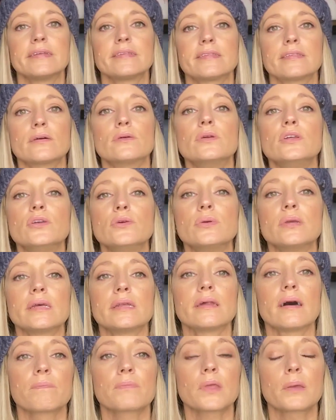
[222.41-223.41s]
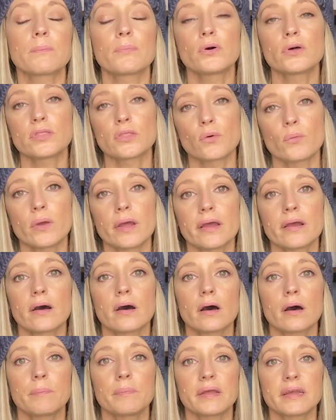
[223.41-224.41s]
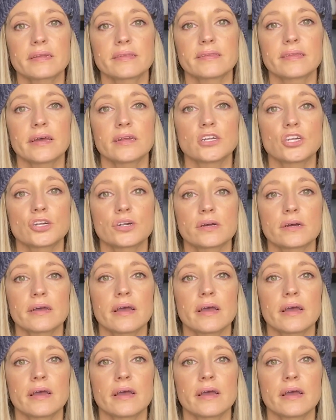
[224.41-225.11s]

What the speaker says: So you can put the wig up, etc.,